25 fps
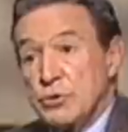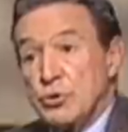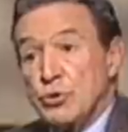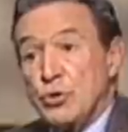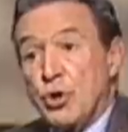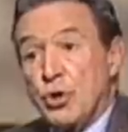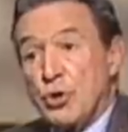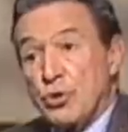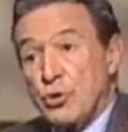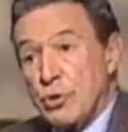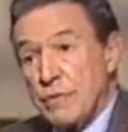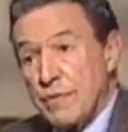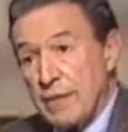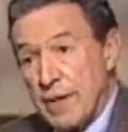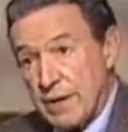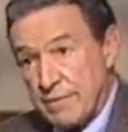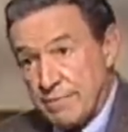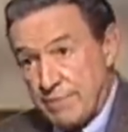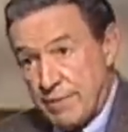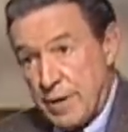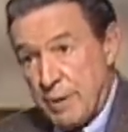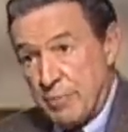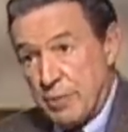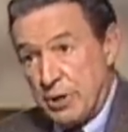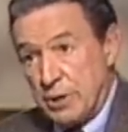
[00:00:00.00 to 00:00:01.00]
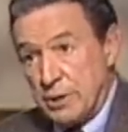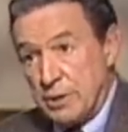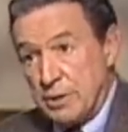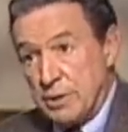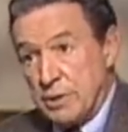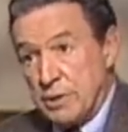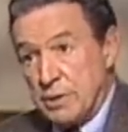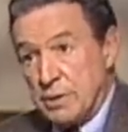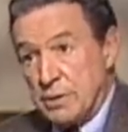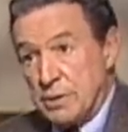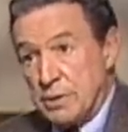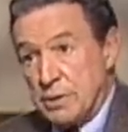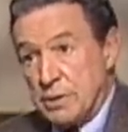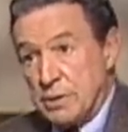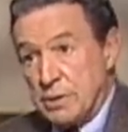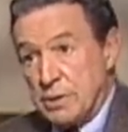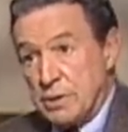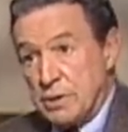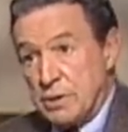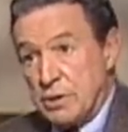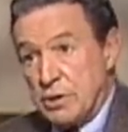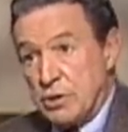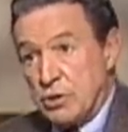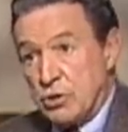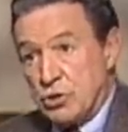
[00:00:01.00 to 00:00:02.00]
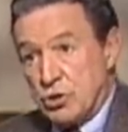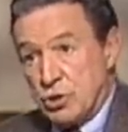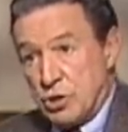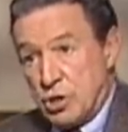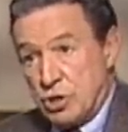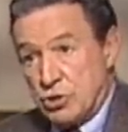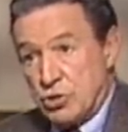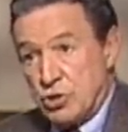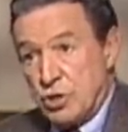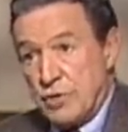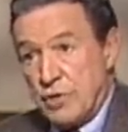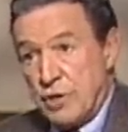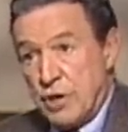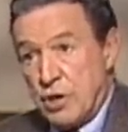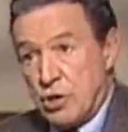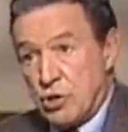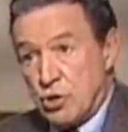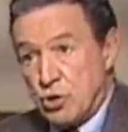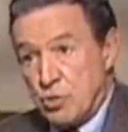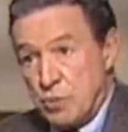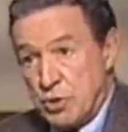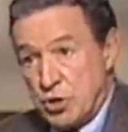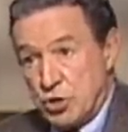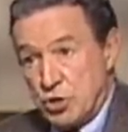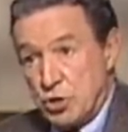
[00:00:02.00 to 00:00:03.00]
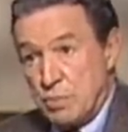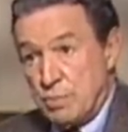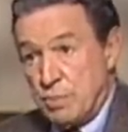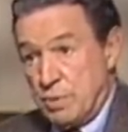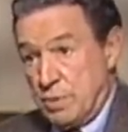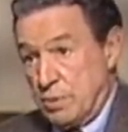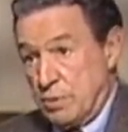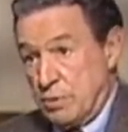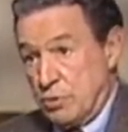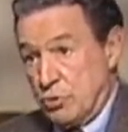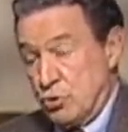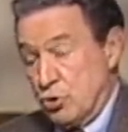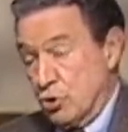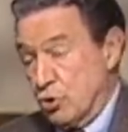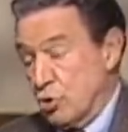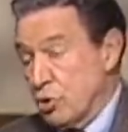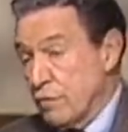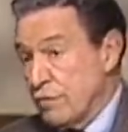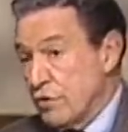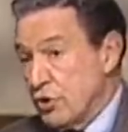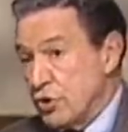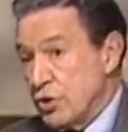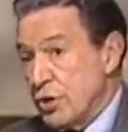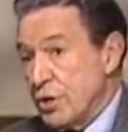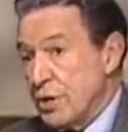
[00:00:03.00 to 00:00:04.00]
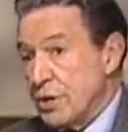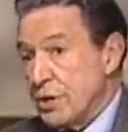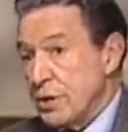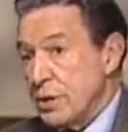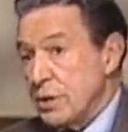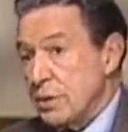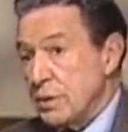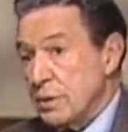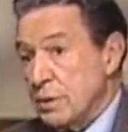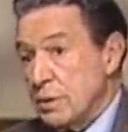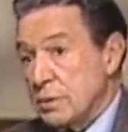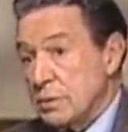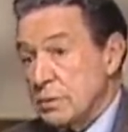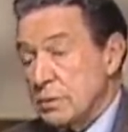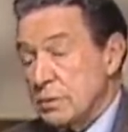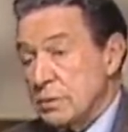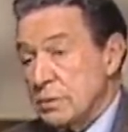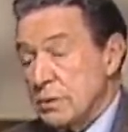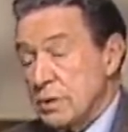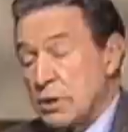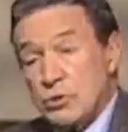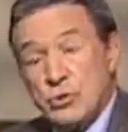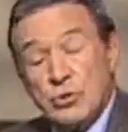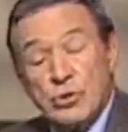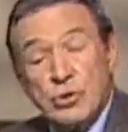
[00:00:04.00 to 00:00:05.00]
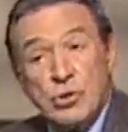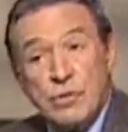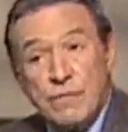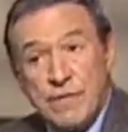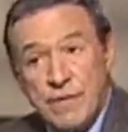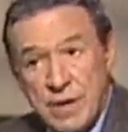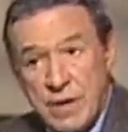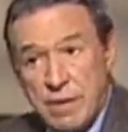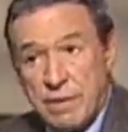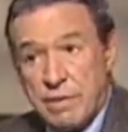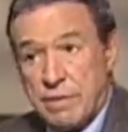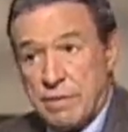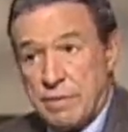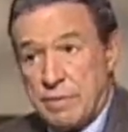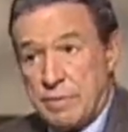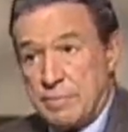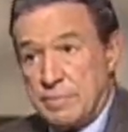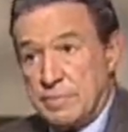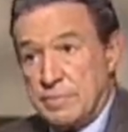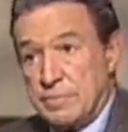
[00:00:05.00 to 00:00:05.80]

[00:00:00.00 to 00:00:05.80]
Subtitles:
daughter of that family, charging the Archbishop, took her virginity and took her faith.